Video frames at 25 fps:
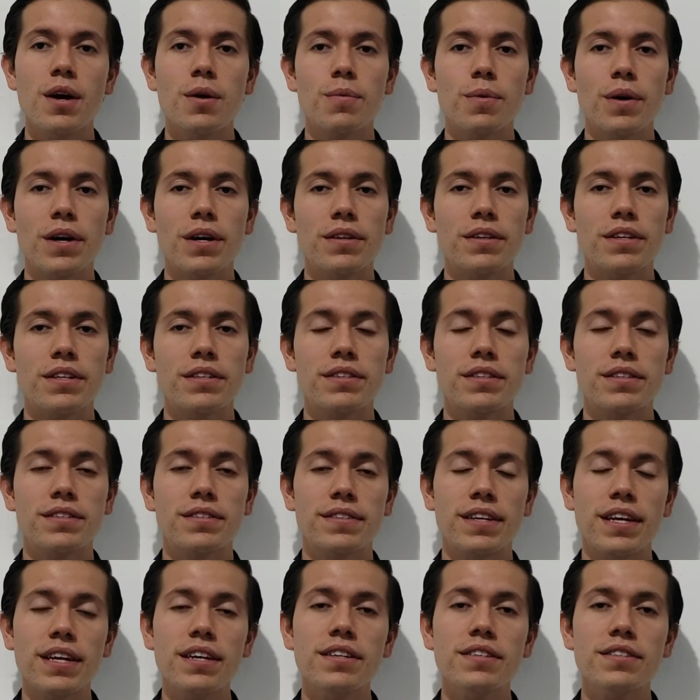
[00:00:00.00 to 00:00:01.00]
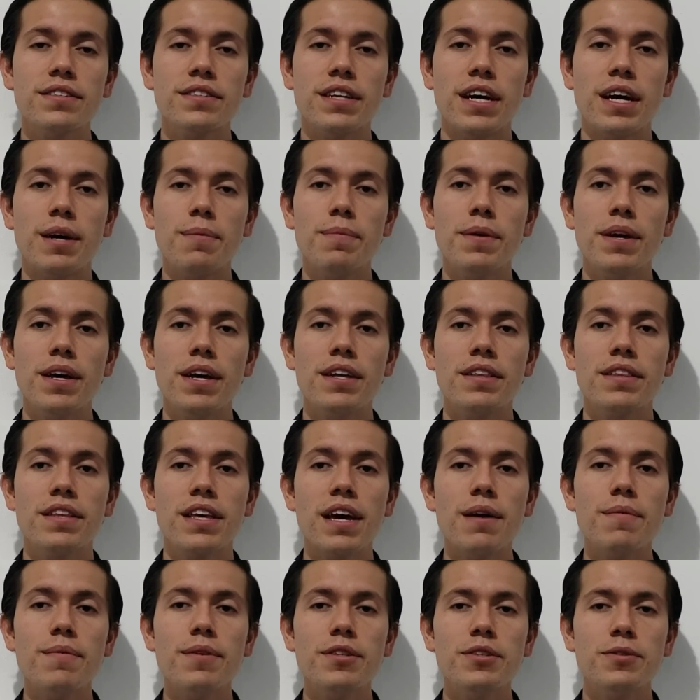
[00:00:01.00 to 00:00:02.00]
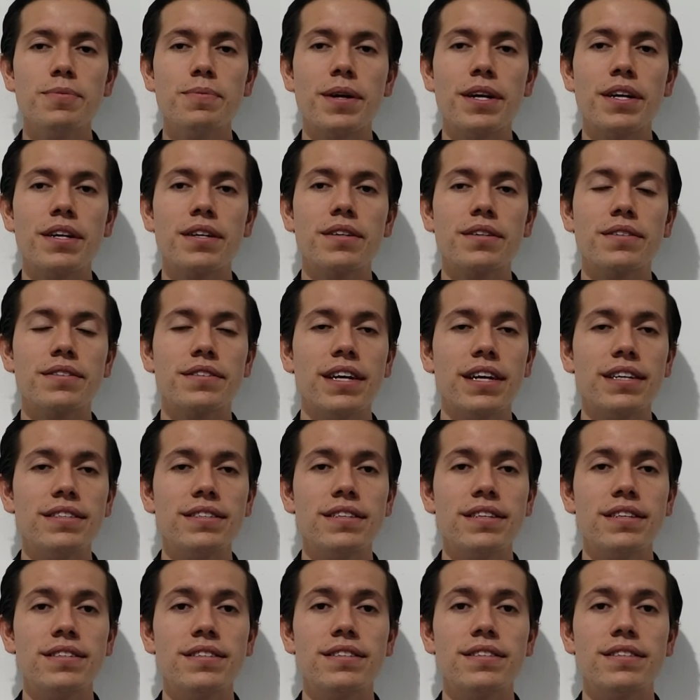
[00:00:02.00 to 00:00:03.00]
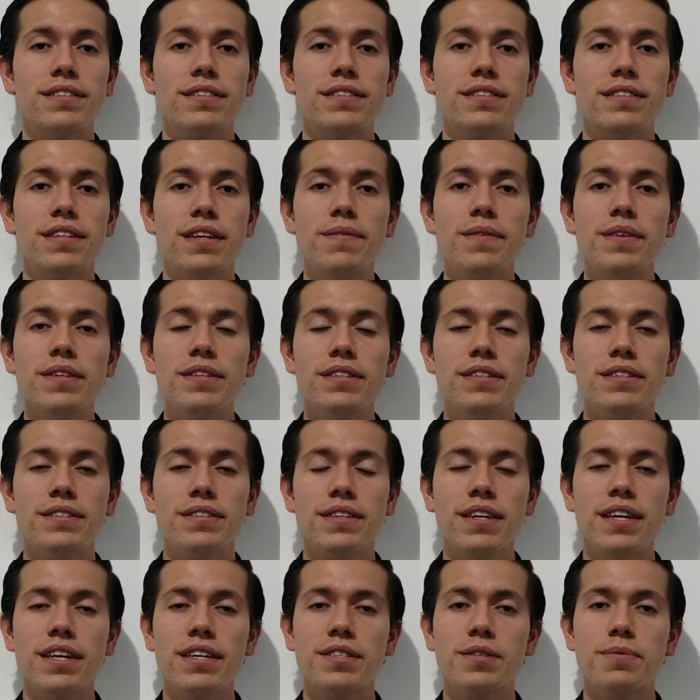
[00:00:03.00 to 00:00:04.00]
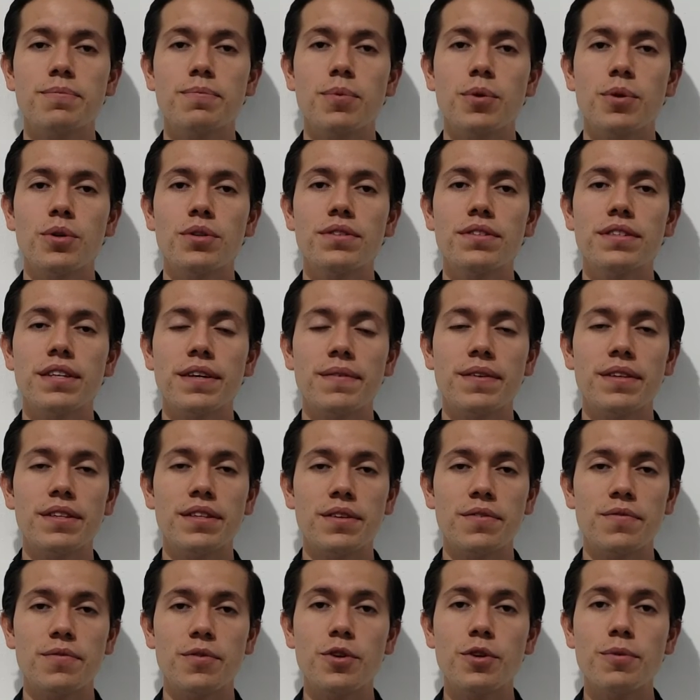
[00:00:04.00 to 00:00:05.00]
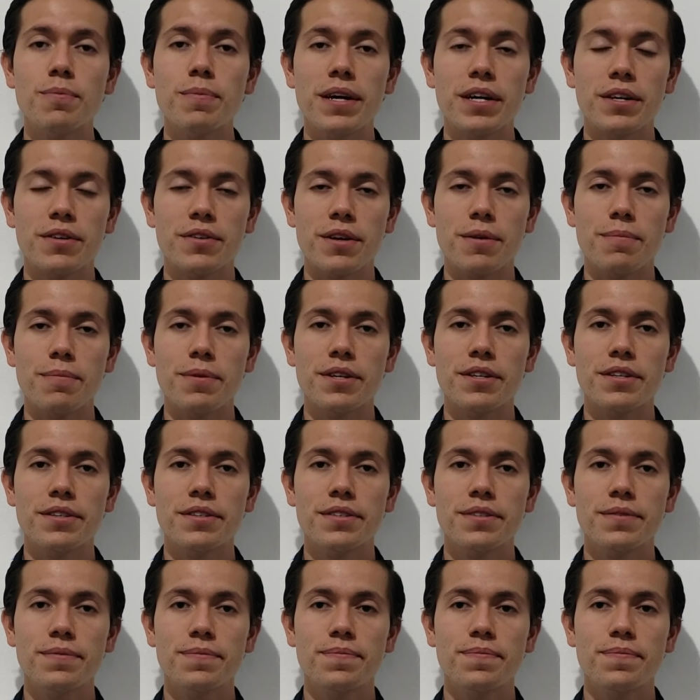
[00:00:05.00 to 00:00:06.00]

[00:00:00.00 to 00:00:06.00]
while in the second type, the average particle size is 76.74 micrometers.